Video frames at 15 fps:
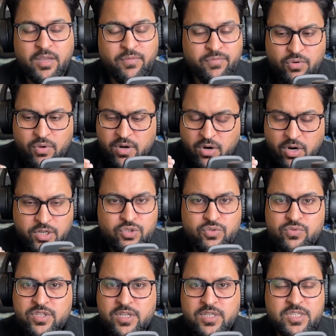if you are not
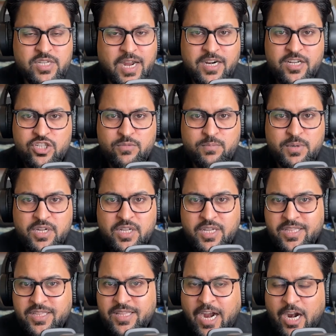using chat gpt
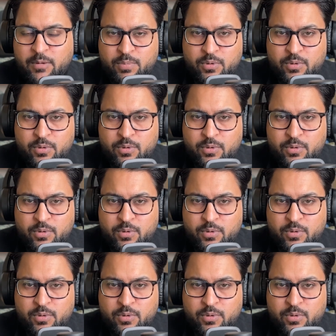in that